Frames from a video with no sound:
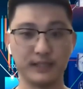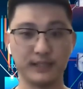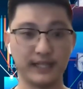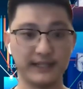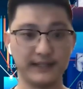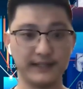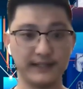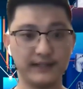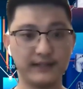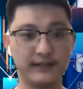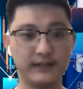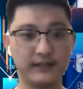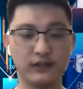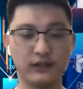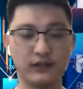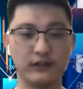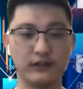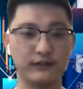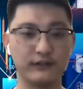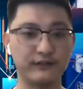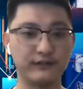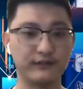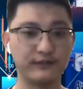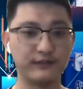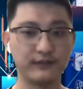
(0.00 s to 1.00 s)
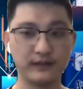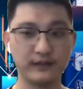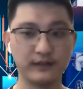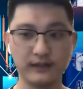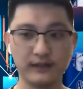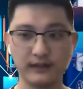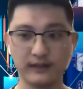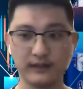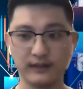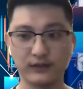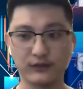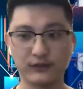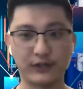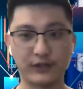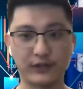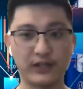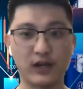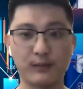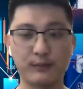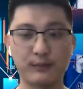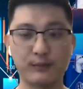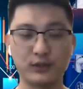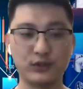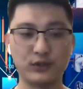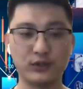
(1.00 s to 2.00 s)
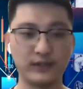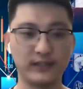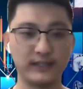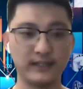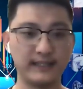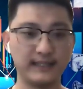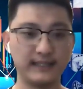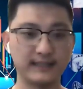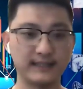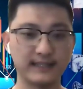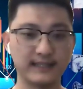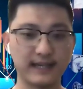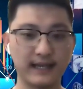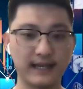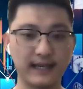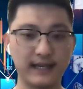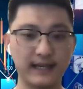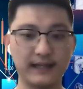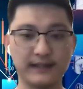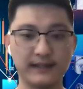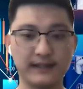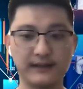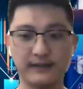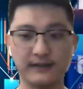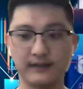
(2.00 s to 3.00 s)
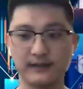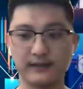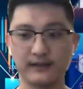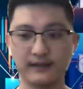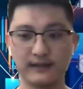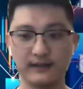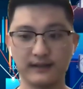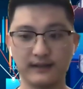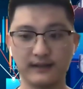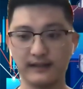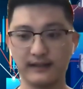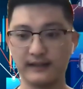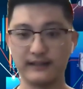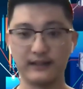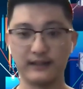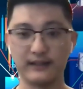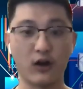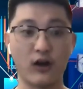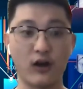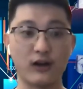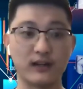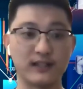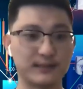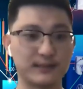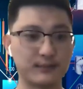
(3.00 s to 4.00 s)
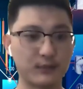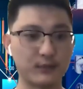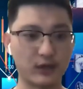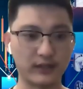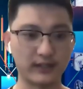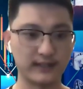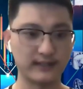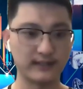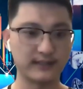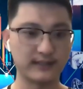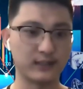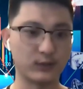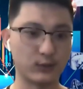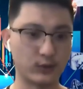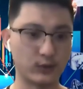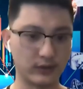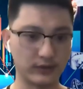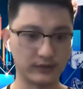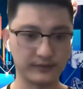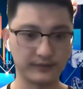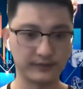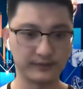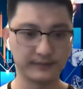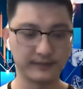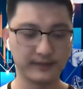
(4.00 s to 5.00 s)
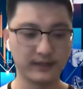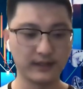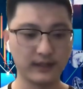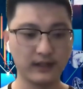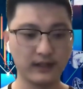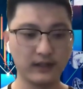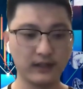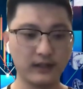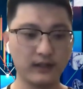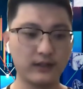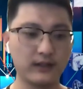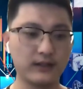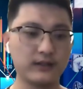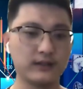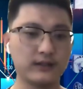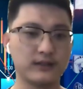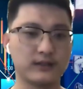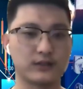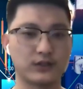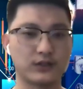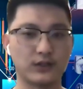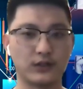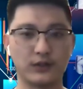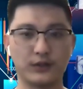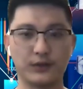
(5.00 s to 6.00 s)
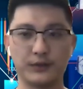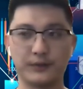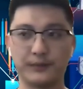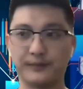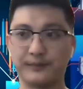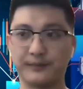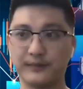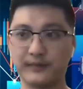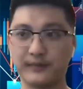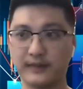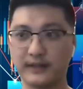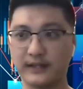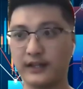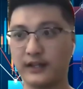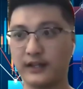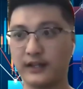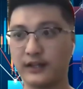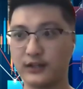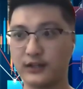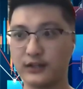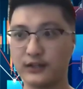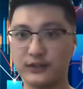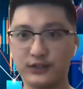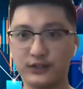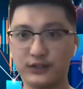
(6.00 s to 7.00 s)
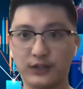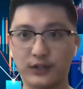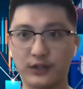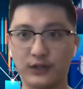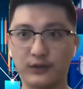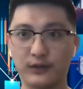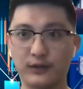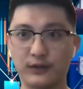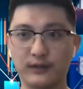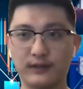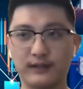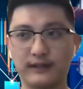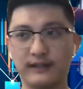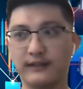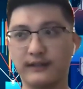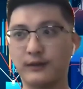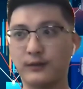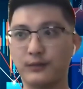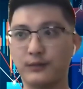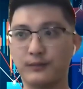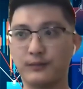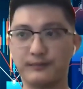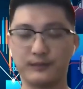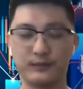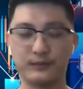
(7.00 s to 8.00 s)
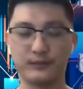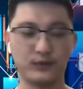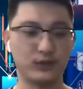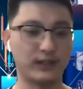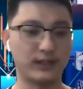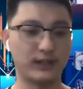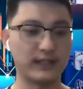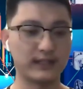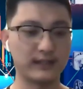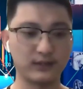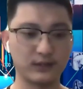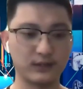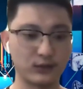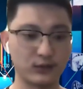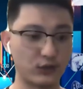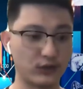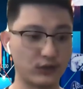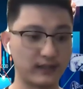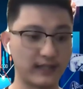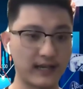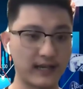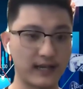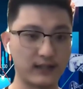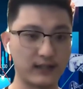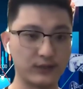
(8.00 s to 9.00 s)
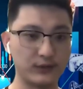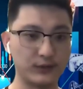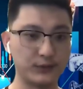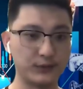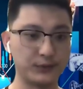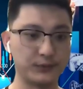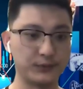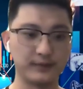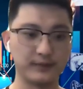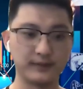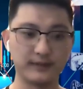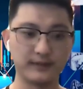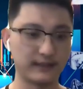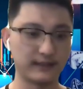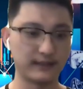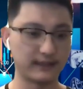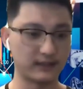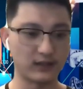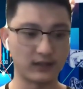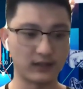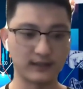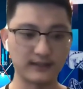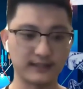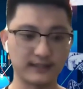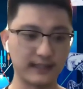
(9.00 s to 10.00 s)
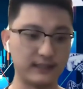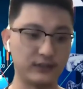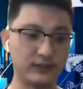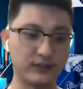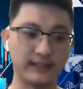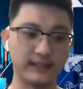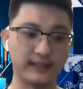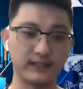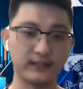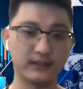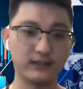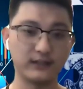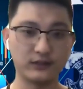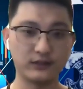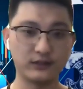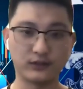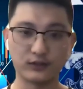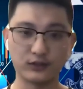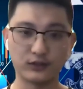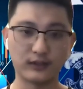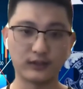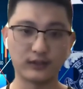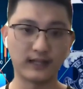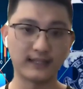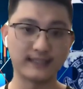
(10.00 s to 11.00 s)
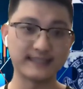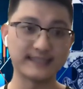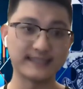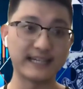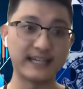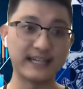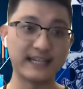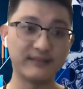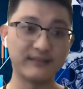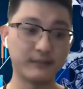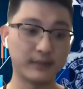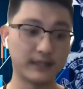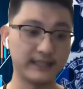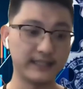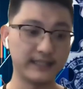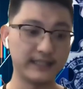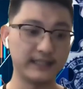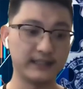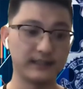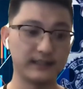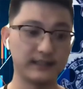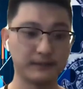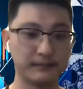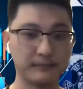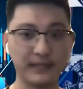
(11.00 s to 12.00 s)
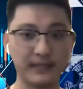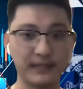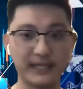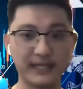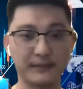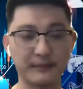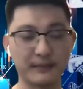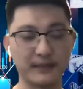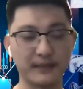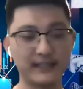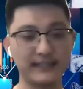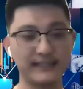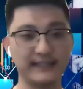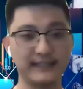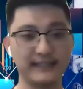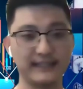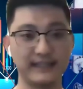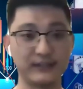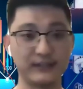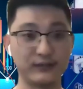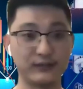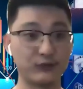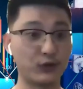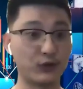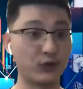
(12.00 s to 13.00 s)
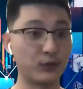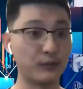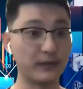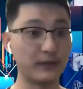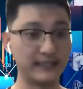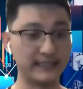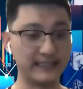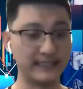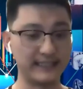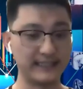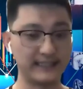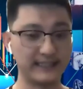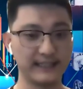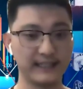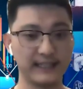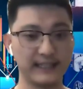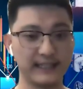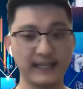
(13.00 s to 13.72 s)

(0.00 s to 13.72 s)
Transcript: blend of great opportunities and in the hottest markets in the world. So here, you get to learn how to, like Todd said, you get to learn how to save money, make money, and grow money.